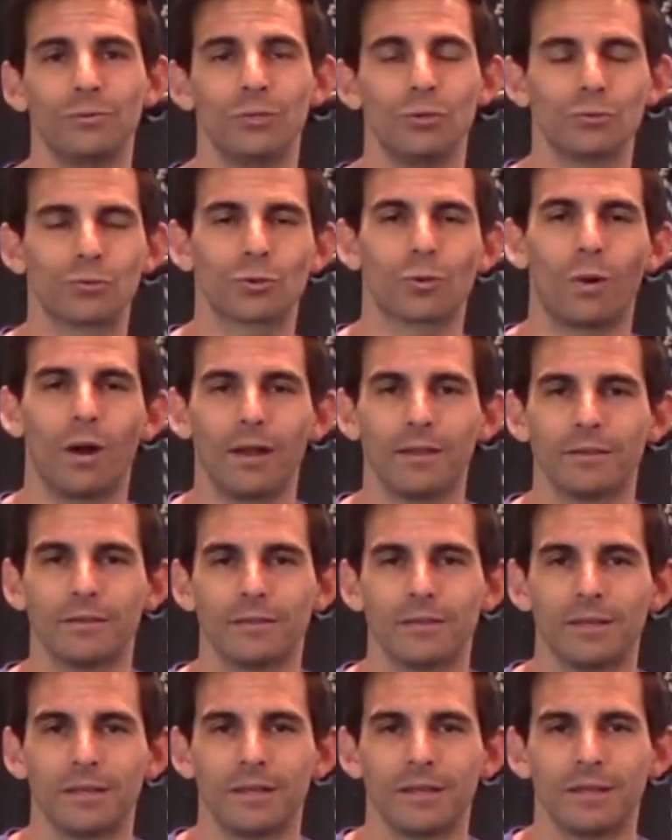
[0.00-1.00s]
you squat,
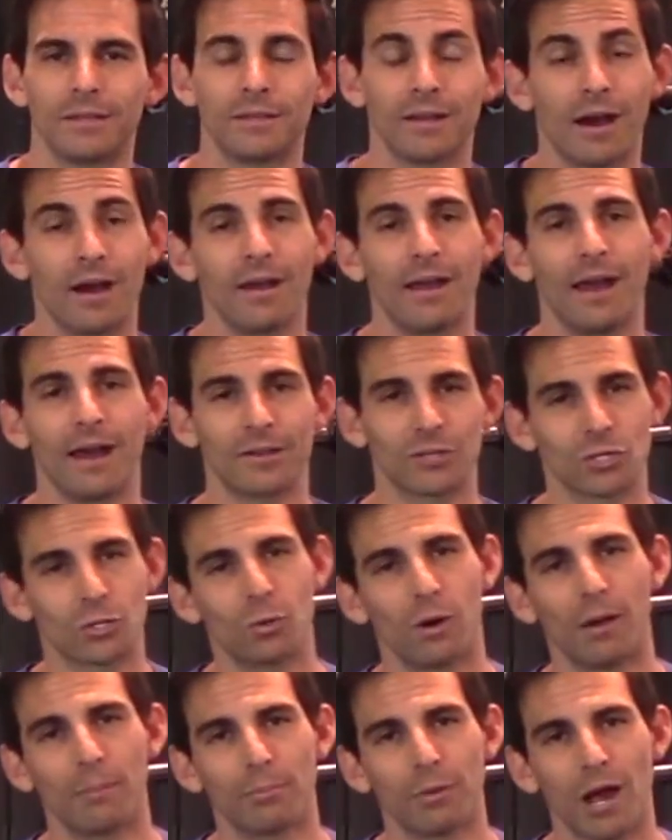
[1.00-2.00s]
not how to
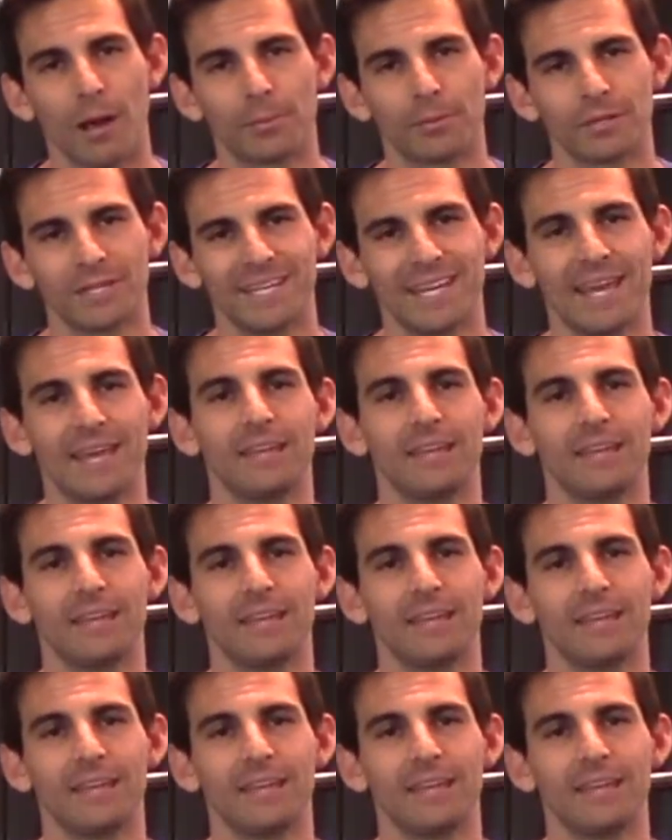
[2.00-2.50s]
squat properly.